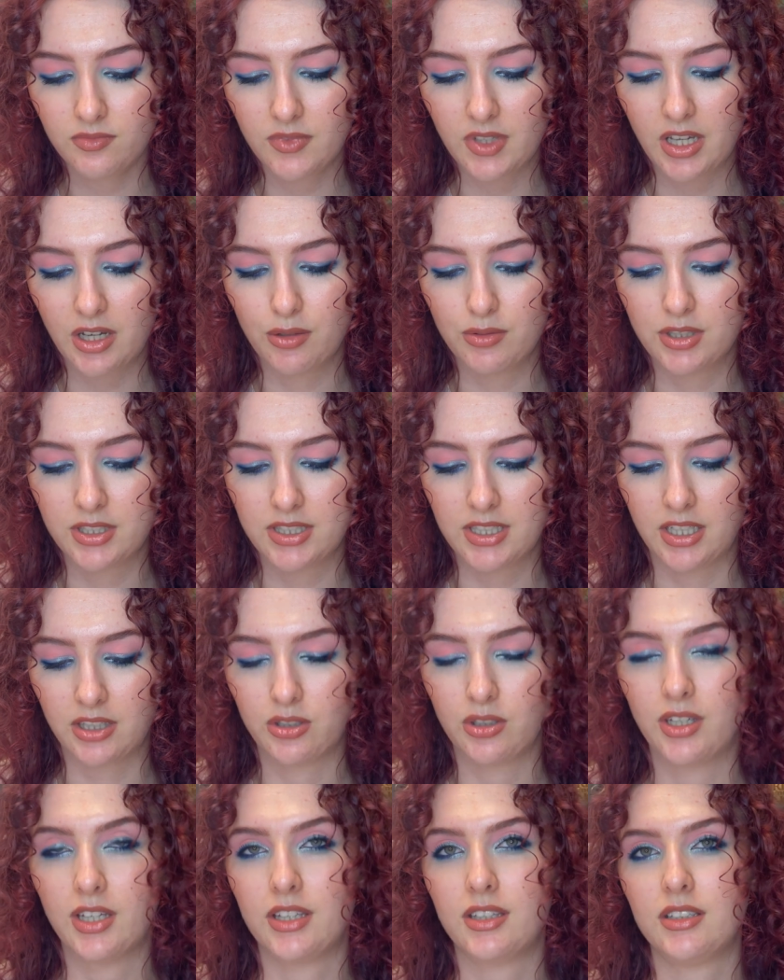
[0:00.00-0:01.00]
I would just like
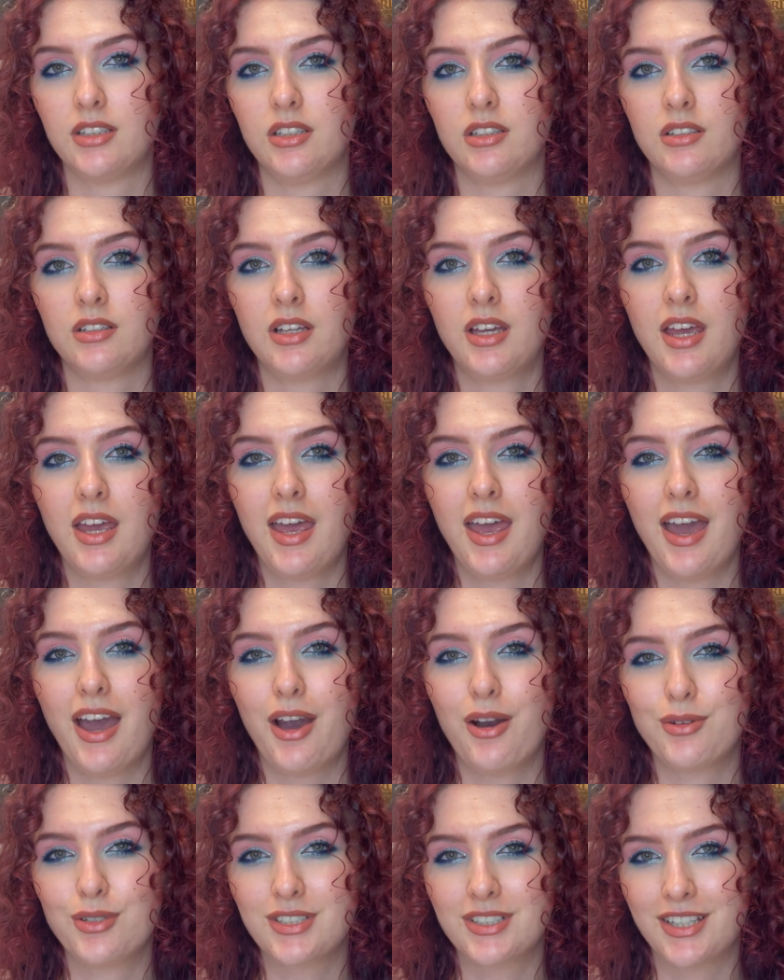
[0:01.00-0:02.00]
to get a
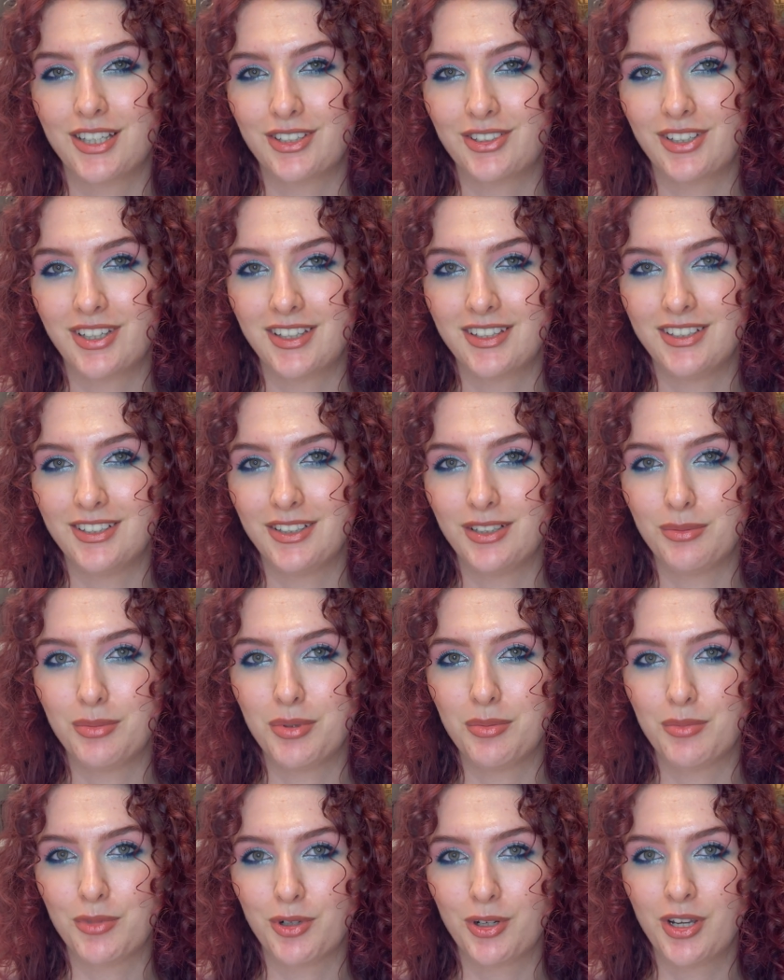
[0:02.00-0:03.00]
little
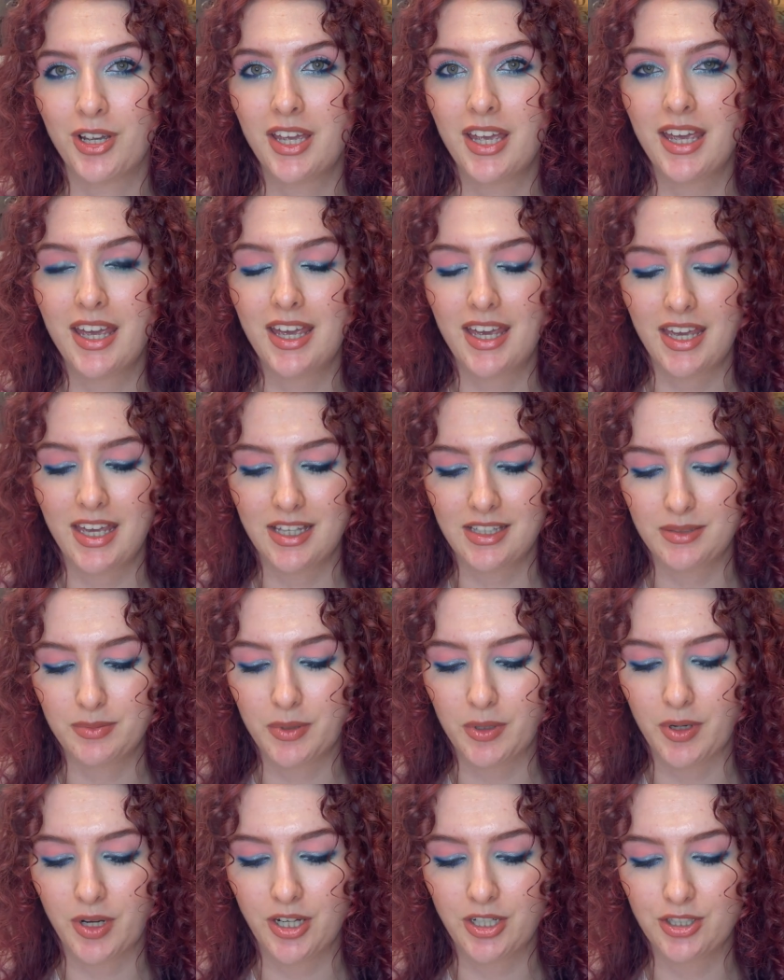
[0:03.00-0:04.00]
bit more
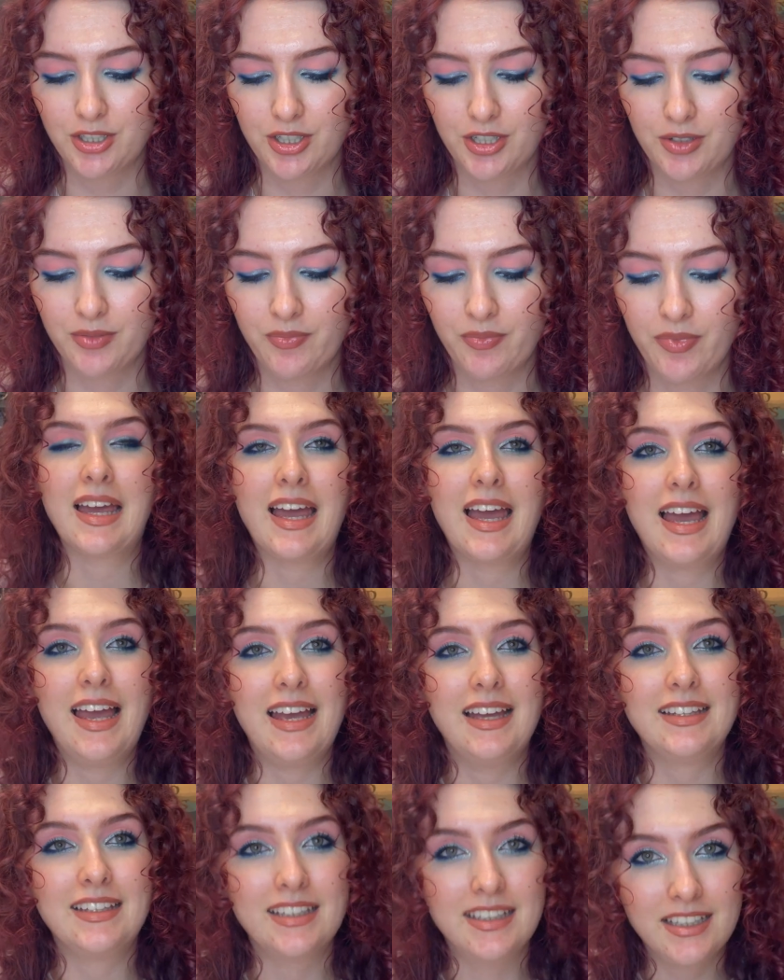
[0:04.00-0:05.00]
inspiration.
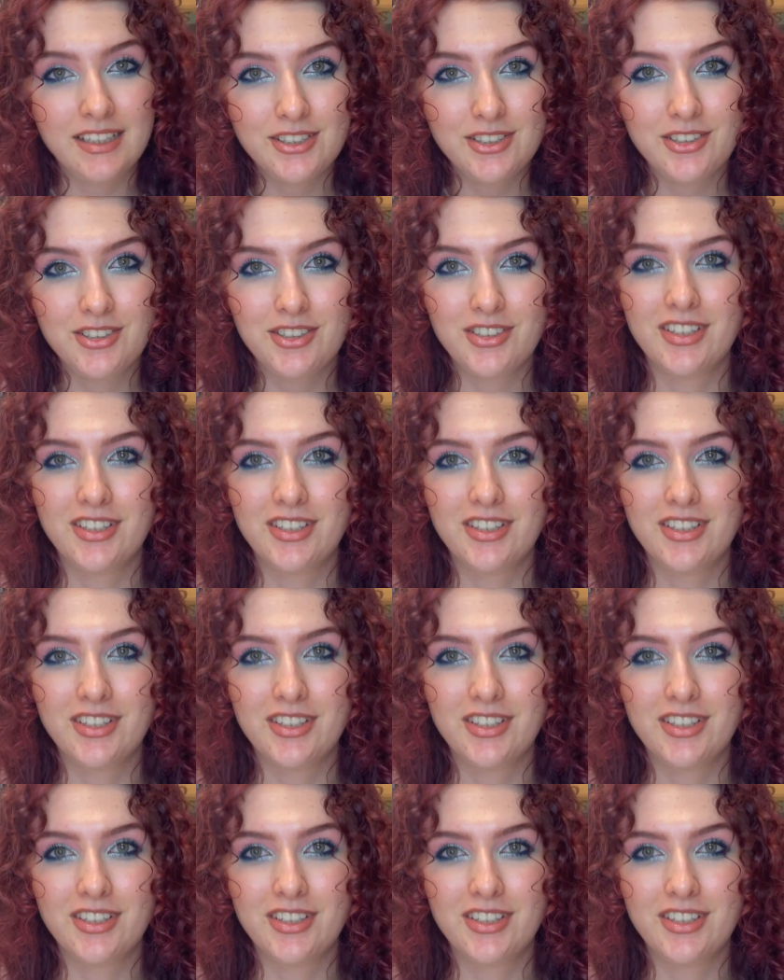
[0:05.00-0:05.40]
And in case you're new